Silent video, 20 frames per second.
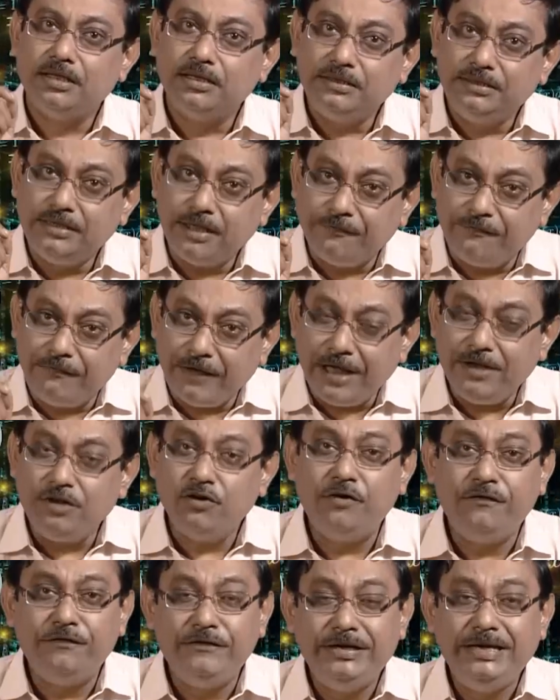the
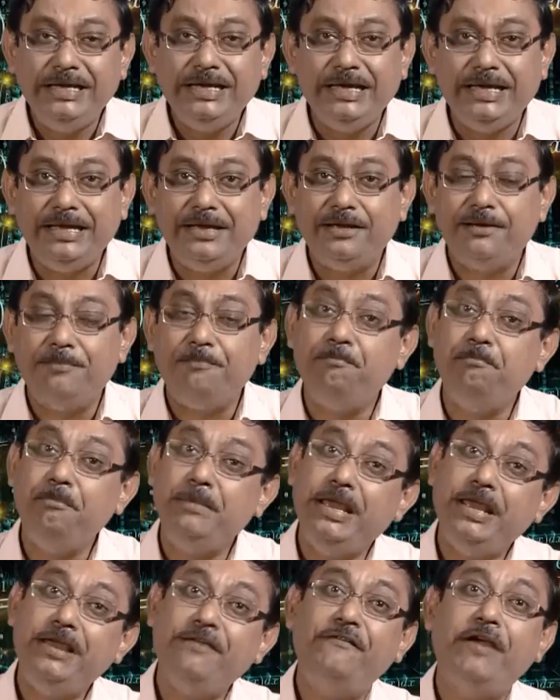value of T
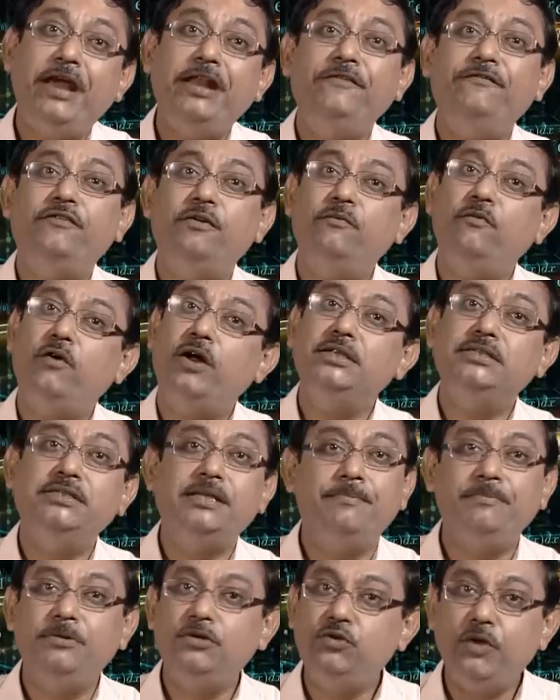may vary from one
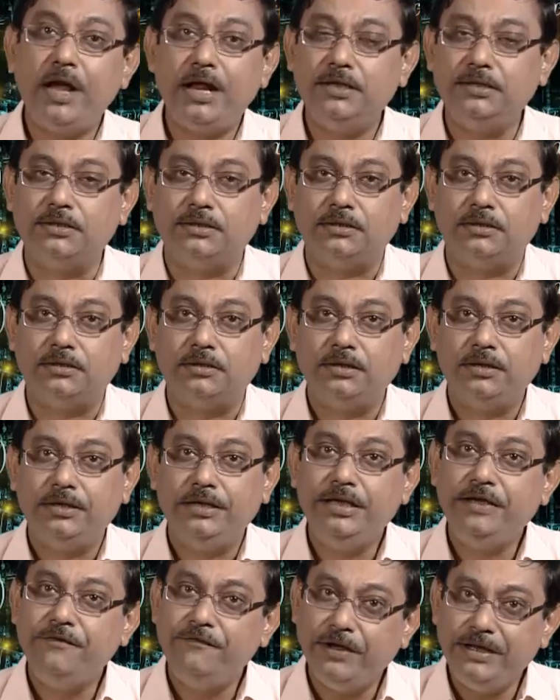sample to another.
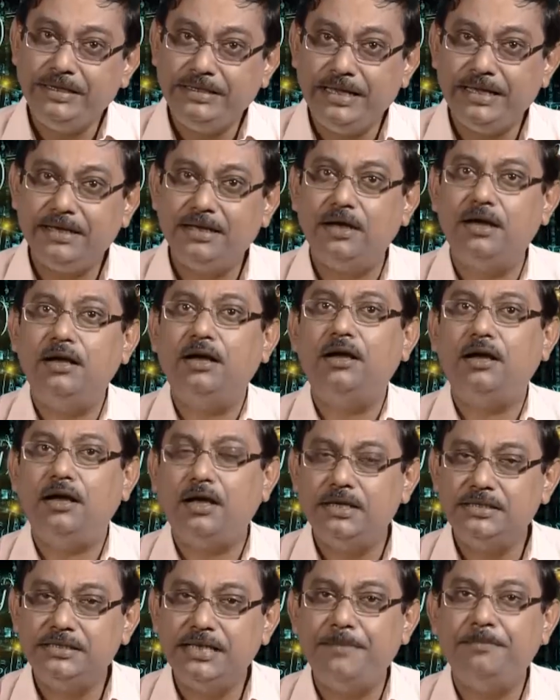If I take
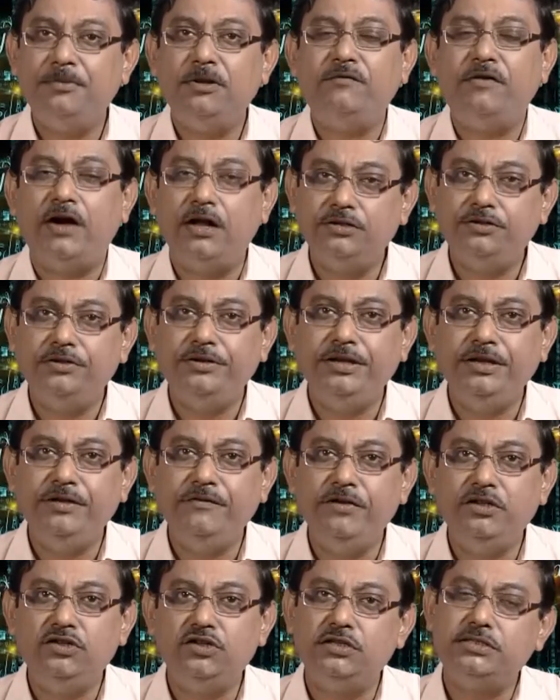a sample of 100
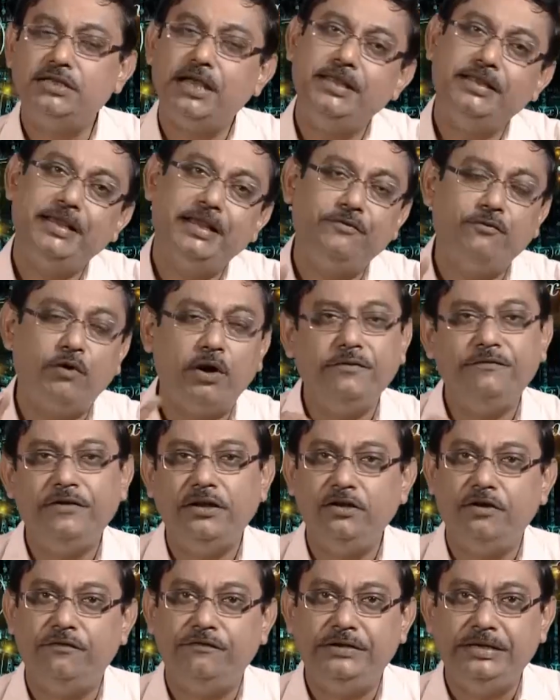individuals, I'll get one
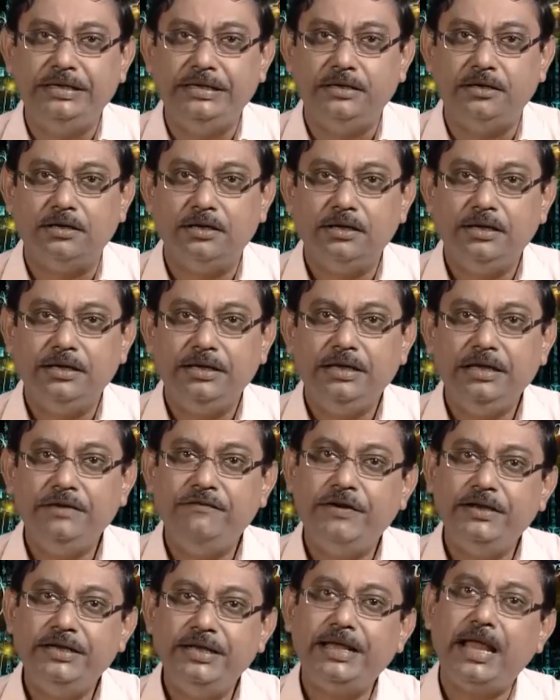value of T.
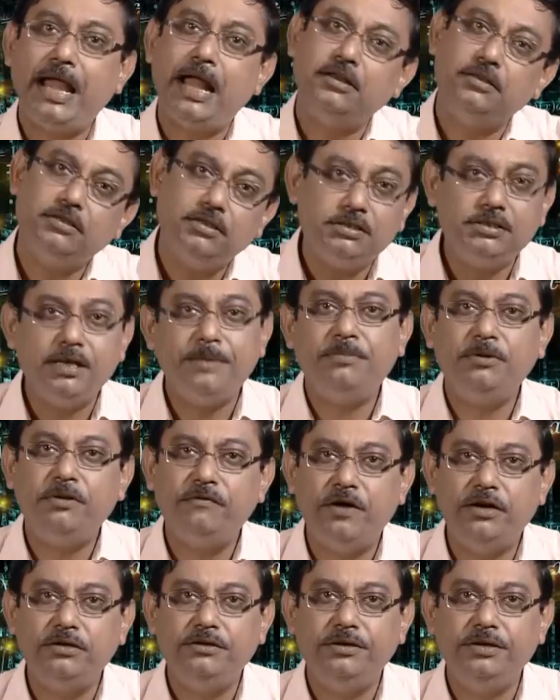If I take another sample
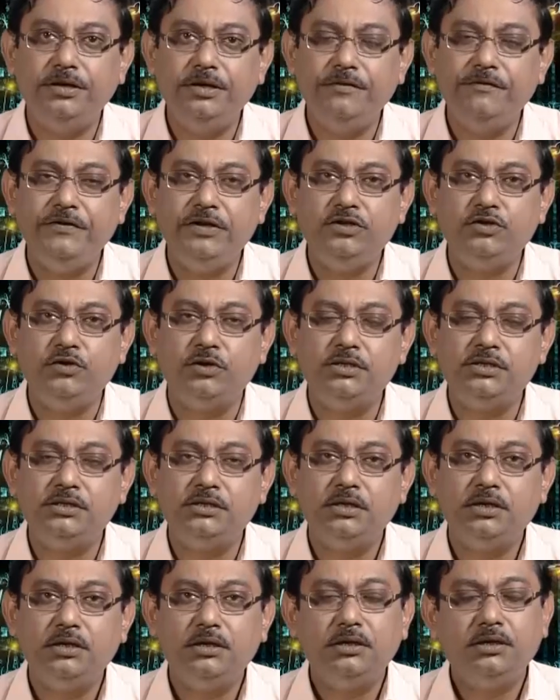of 100
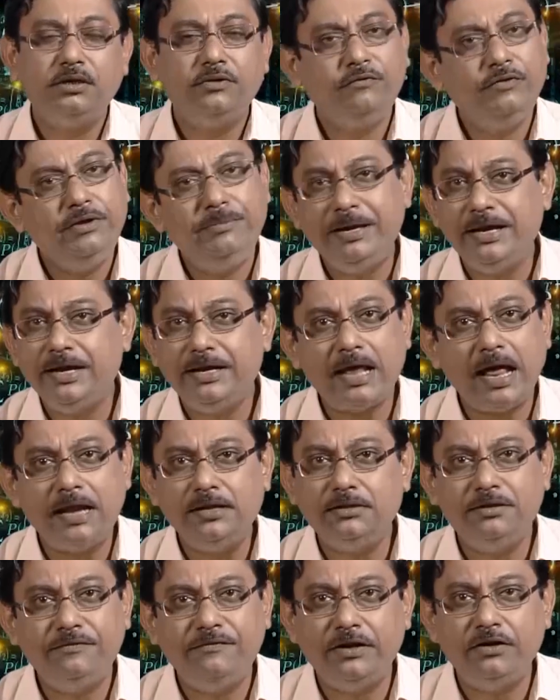individuals, we may get
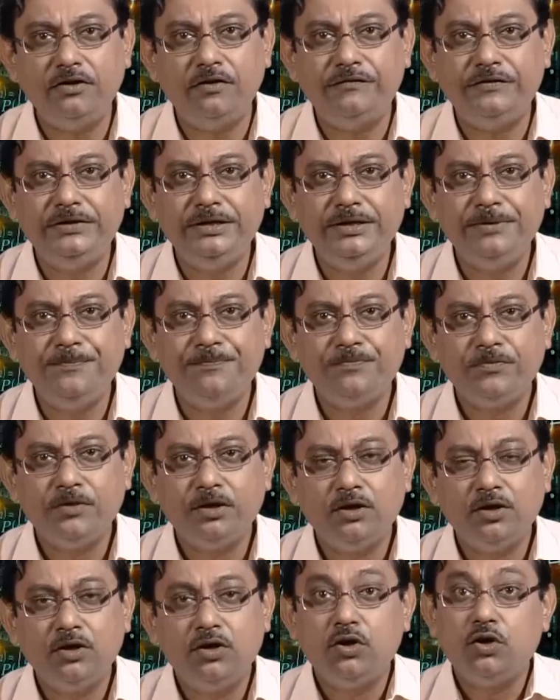another value of T.
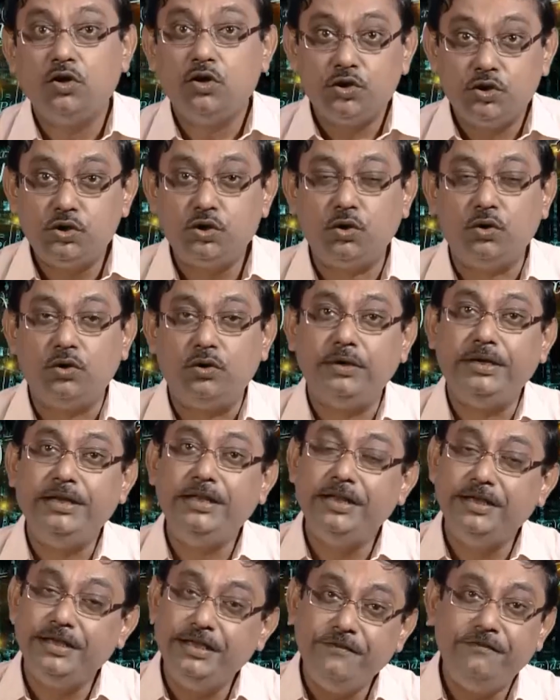So
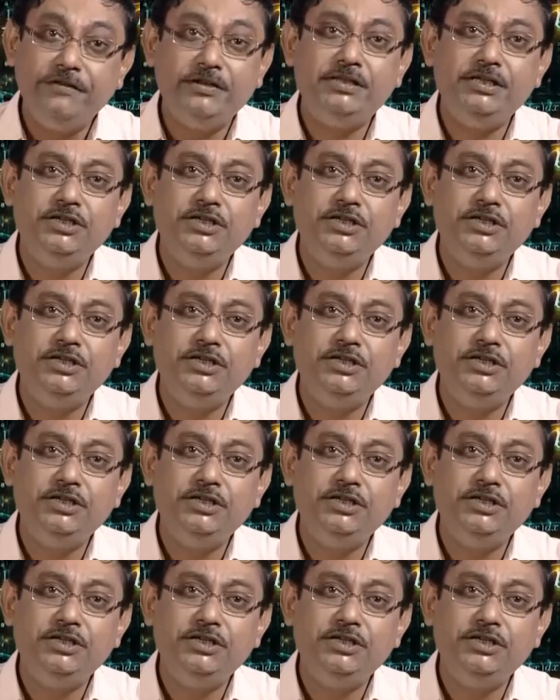in a given